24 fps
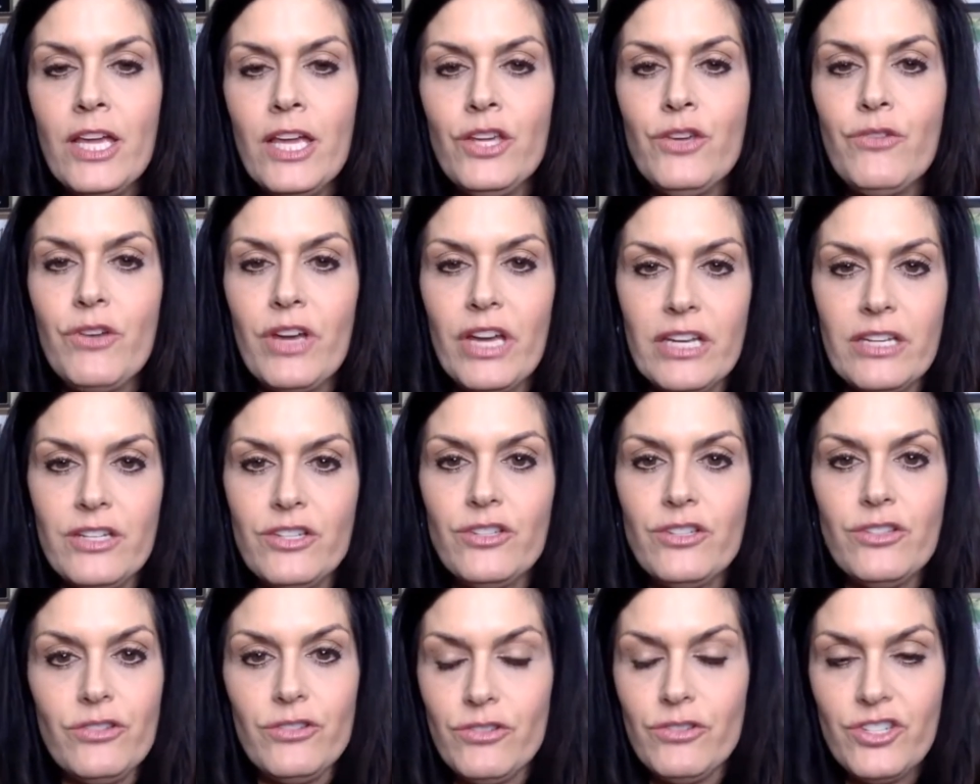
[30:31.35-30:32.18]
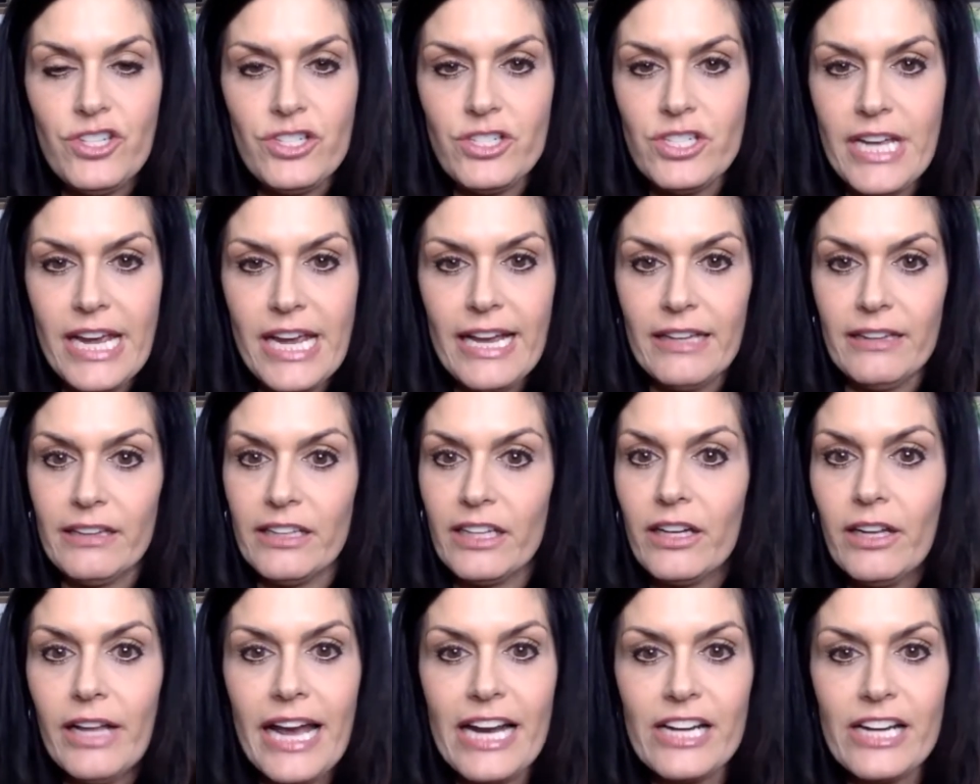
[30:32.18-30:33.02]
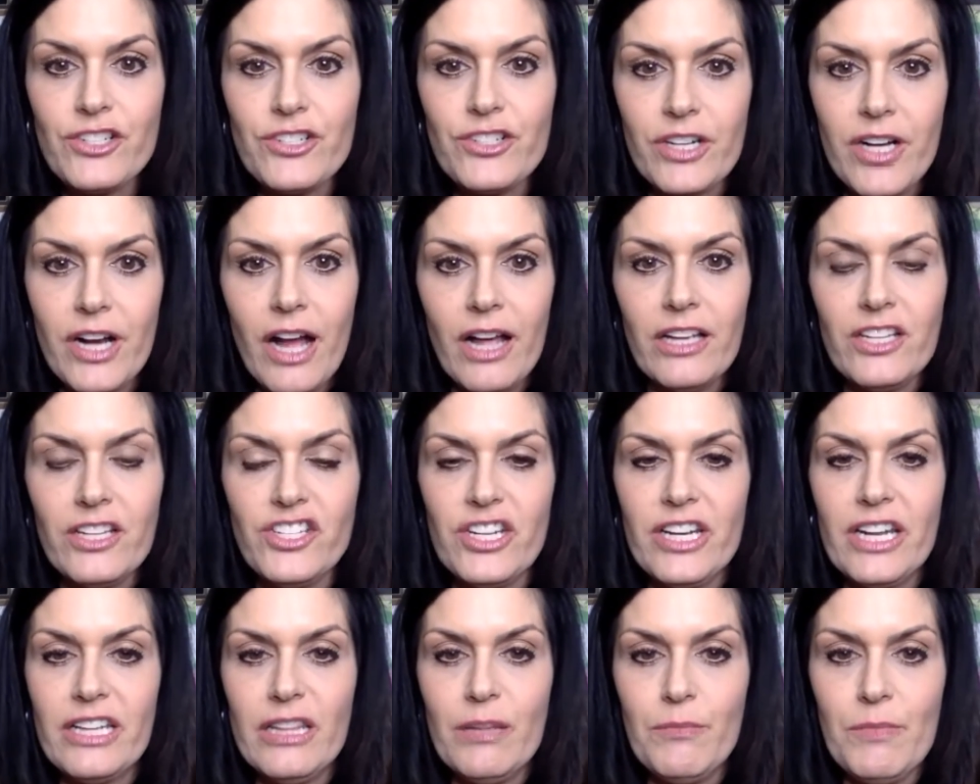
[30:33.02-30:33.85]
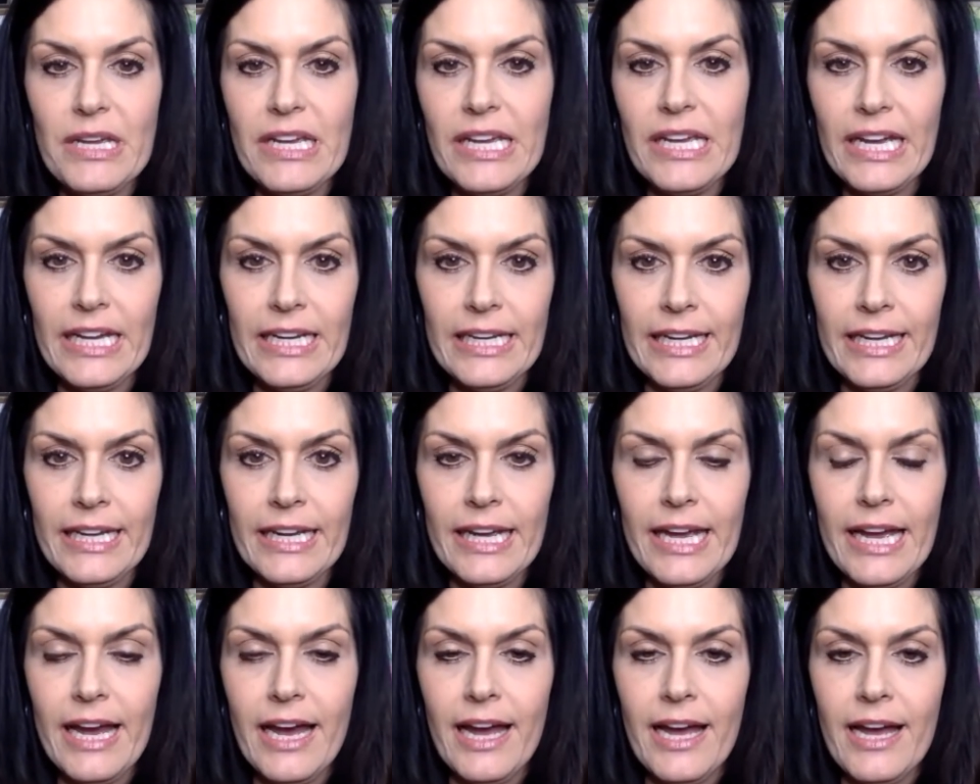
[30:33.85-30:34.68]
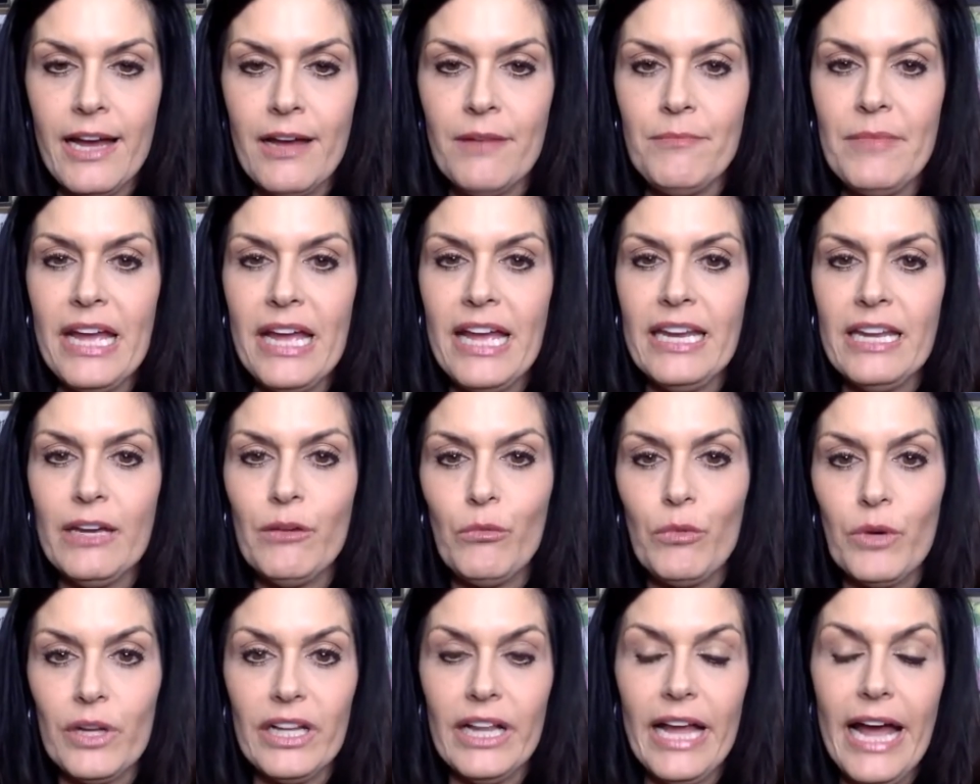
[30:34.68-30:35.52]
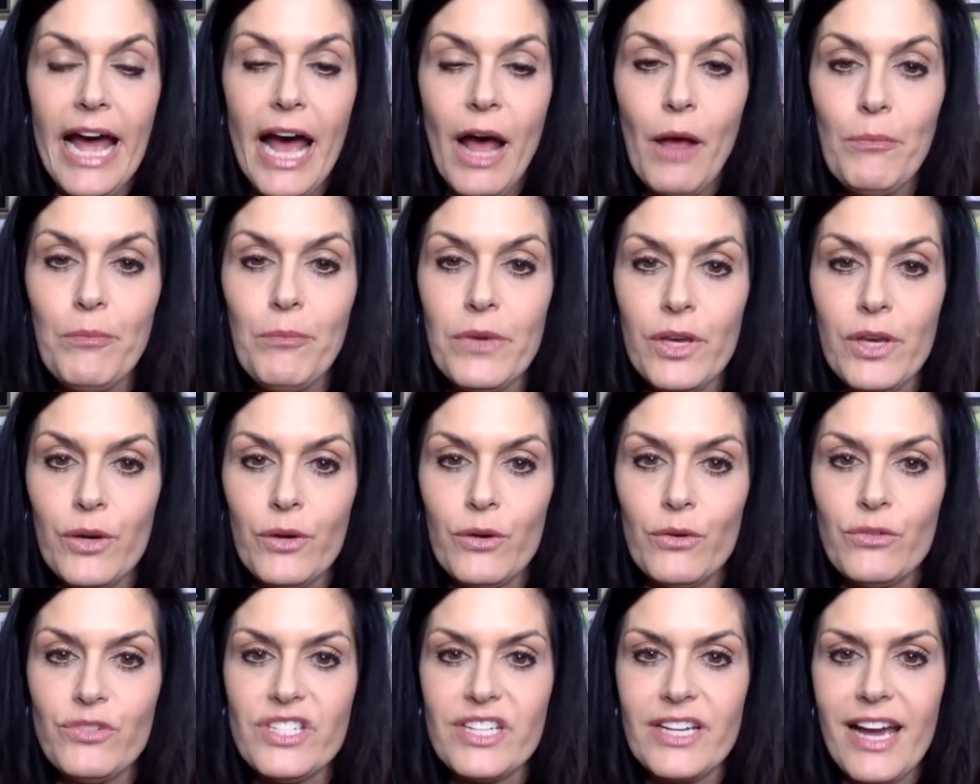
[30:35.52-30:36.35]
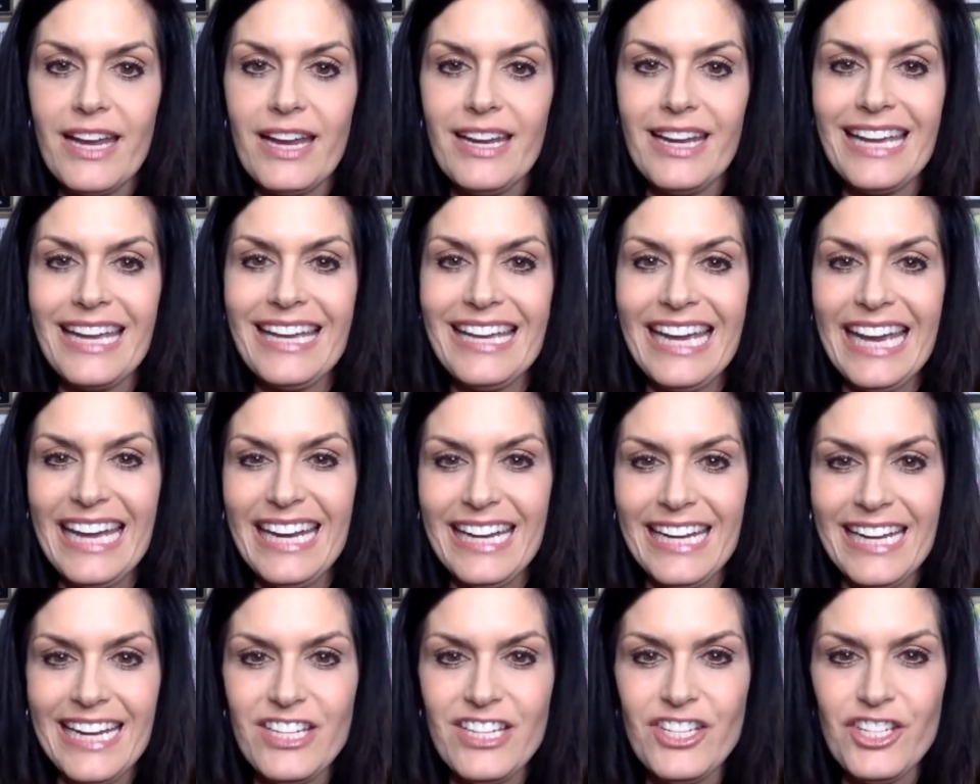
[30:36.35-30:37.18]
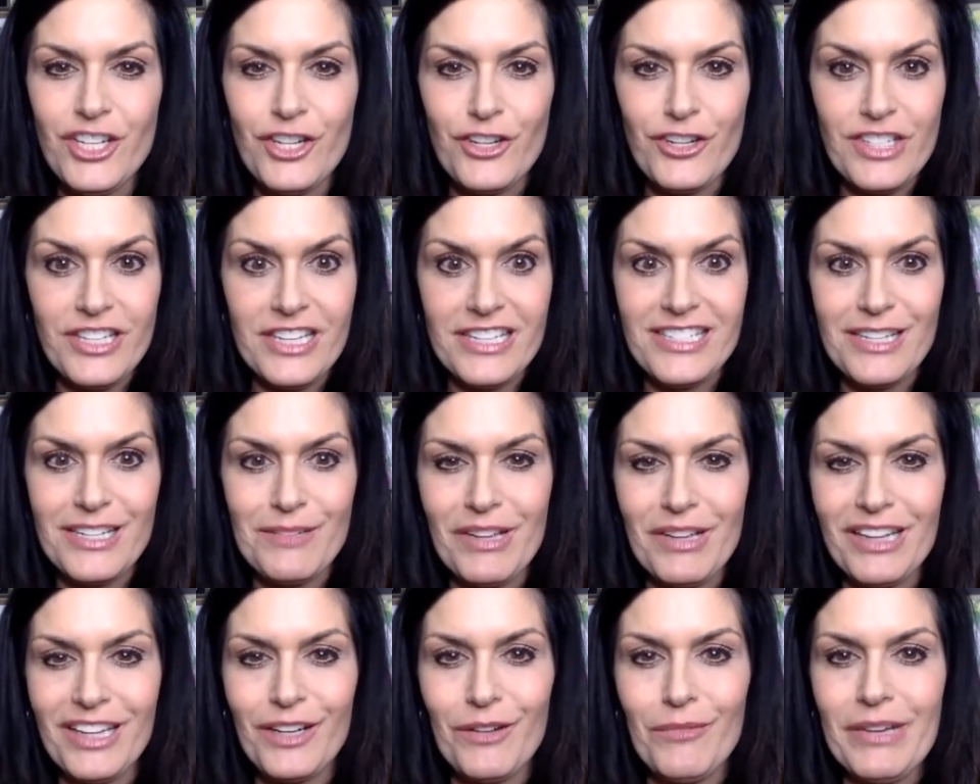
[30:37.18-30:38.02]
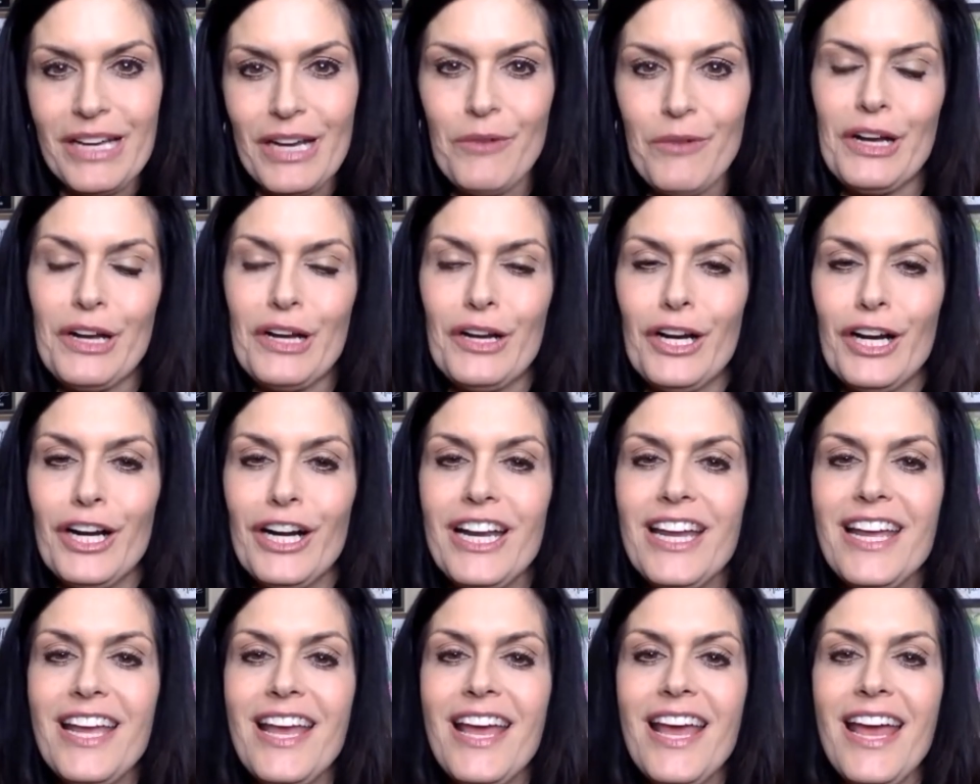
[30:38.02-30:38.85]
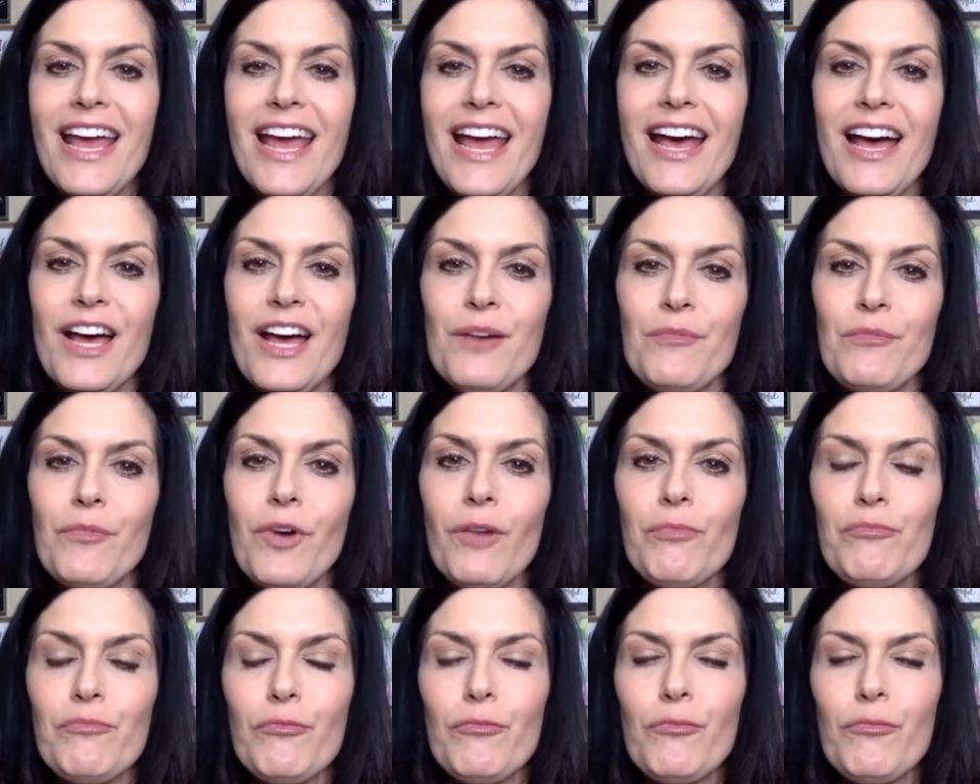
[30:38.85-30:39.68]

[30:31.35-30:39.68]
you can just take a little extra collagen at the beginning, um, and it will help you to kind of get it into your system a little bit quicker. Um,